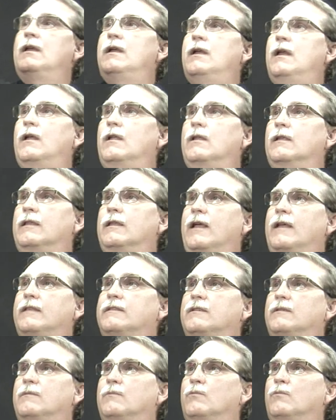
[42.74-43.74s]
And
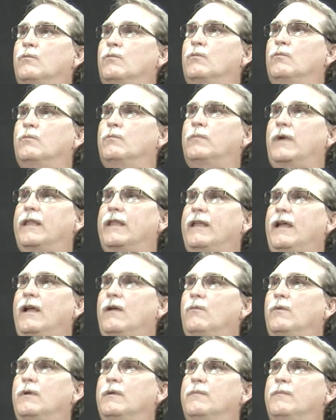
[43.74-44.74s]
by that
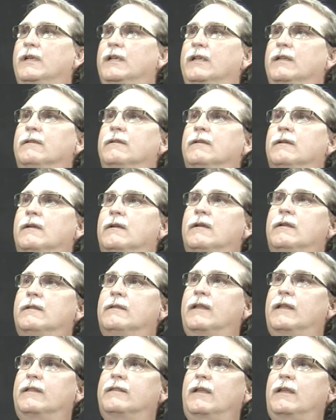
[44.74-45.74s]
we mean
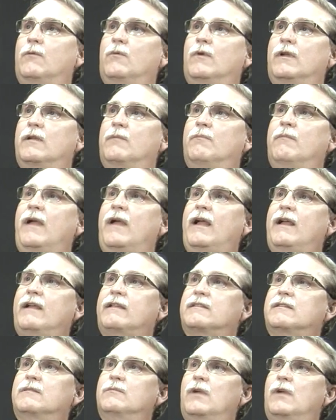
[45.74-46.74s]
that they want to
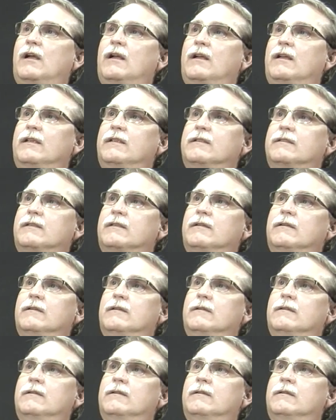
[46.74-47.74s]
maximize
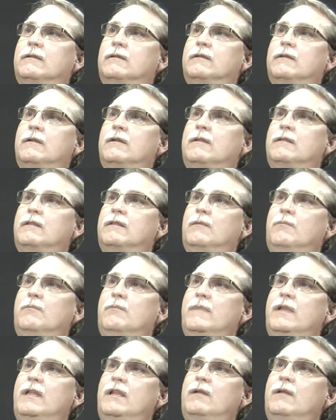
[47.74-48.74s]
the
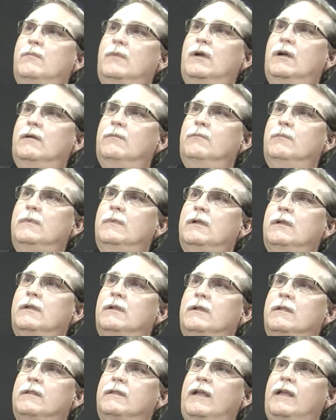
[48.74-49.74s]
minimum
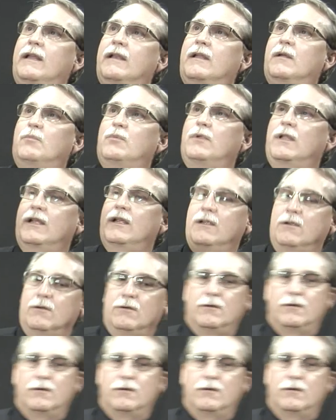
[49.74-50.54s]
that a player